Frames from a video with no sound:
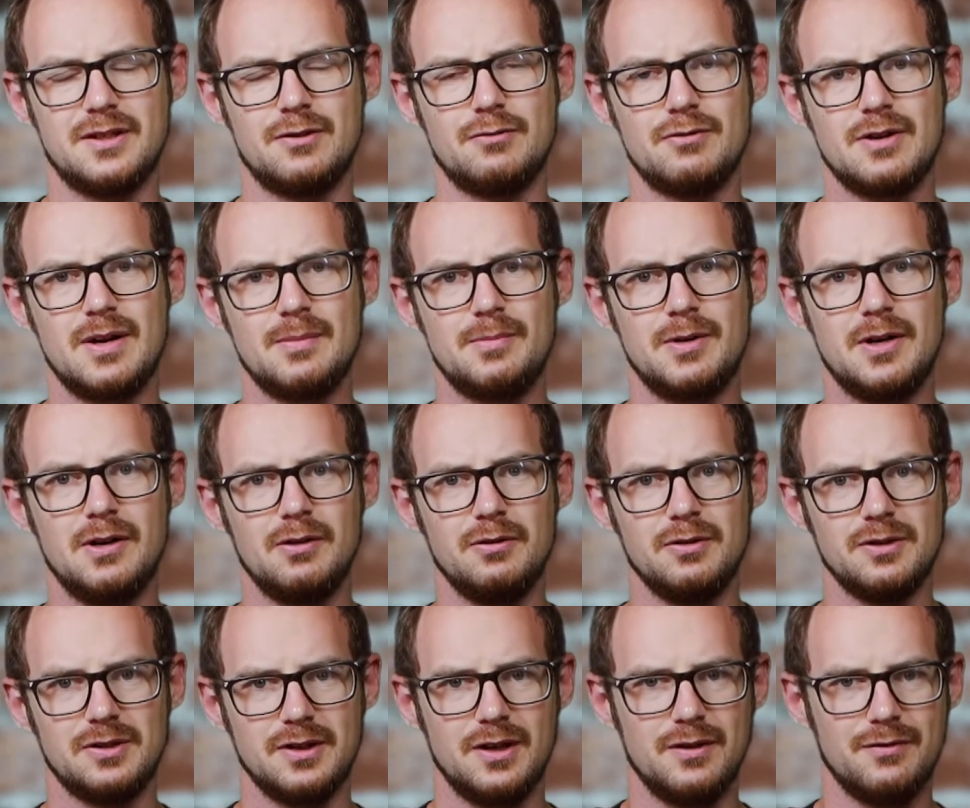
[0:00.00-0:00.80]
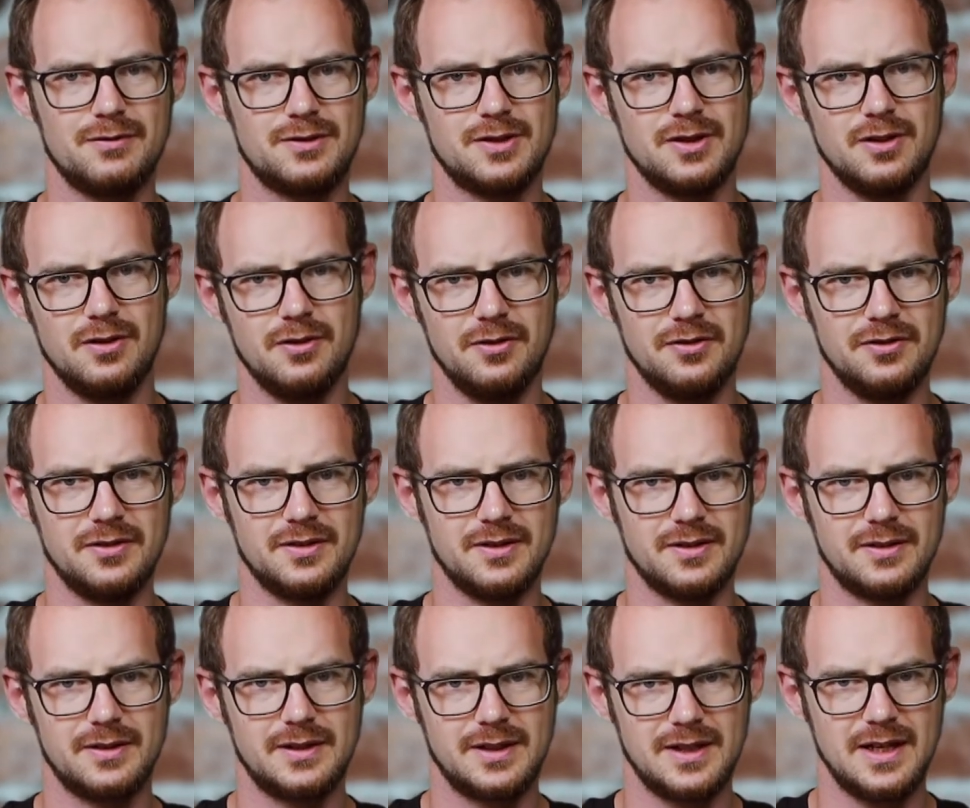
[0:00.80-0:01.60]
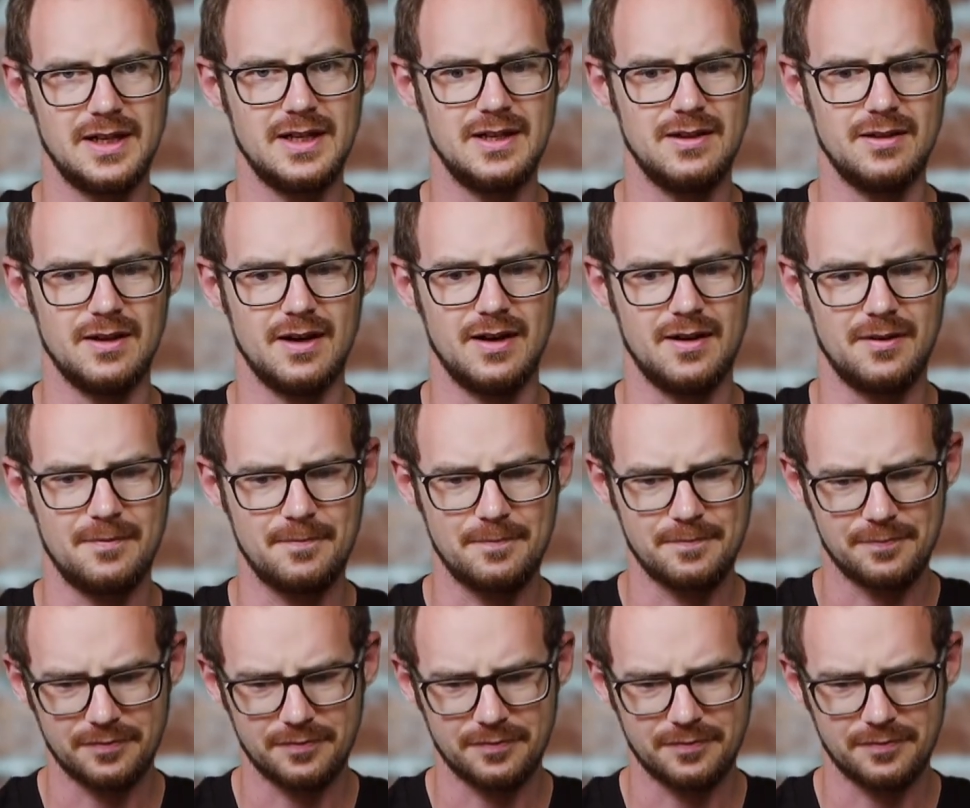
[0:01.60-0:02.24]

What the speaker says: grab hold of to unkey that.